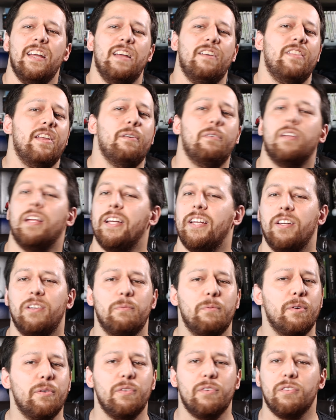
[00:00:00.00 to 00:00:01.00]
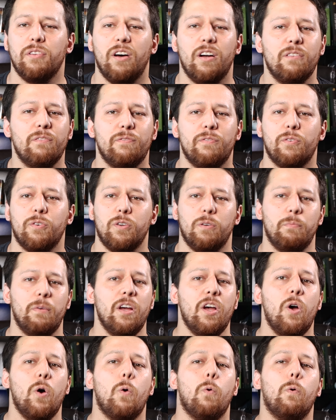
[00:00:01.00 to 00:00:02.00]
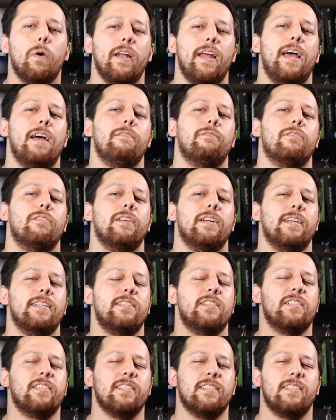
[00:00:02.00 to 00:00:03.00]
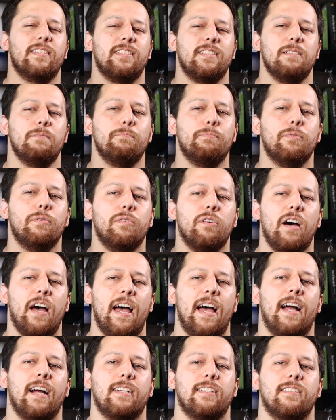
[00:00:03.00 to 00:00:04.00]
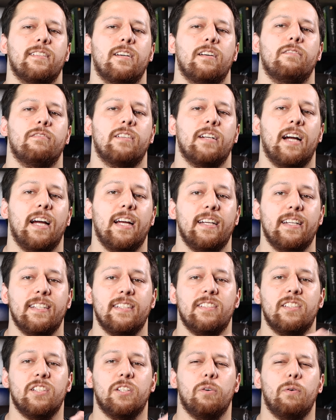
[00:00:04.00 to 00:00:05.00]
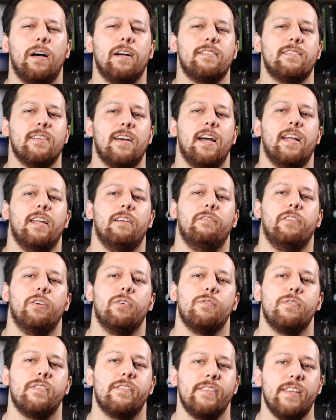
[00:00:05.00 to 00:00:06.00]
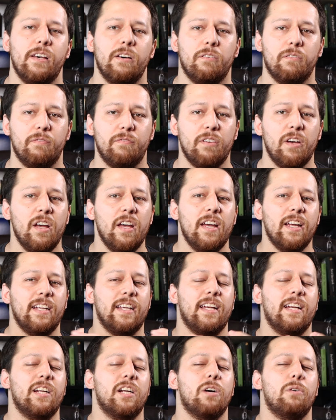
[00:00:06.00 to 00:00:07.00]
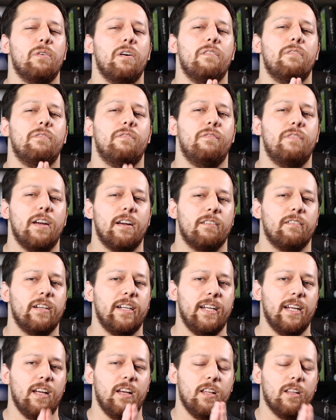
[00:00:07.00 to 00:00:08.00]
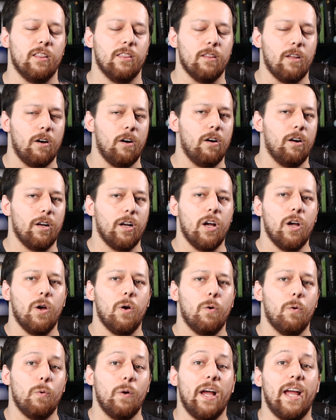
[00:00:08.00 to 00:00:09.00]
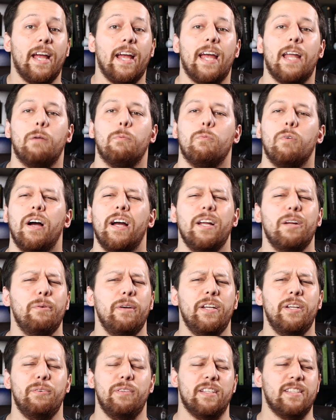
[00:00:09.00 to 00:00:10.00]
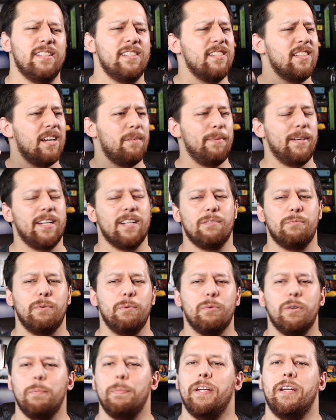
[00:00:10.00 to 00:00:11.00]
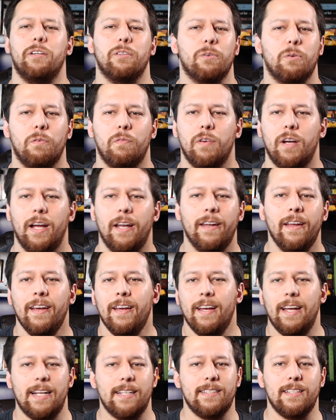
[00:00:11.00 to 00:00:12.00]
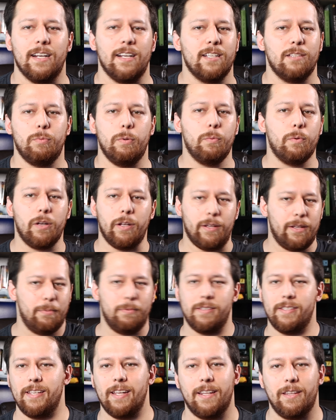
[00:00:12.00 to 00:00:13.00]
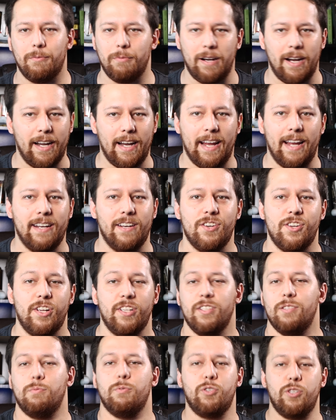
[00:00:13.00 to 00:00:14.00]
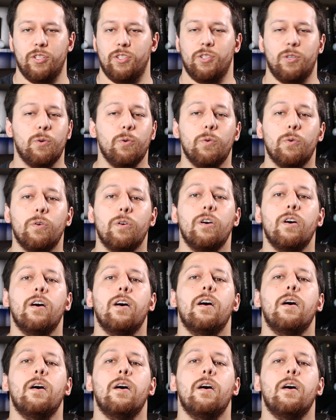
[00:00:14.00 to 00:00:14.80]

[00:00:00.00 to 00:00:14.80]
if they would like you to mow their lawn for them. Whatever it is, it's a simple act of kindness to go outside of yourself can go a very long way. And why do we do this? It's not because we want to be glorified. It's not because we want to sit at the right hand of Jesus, which is cool,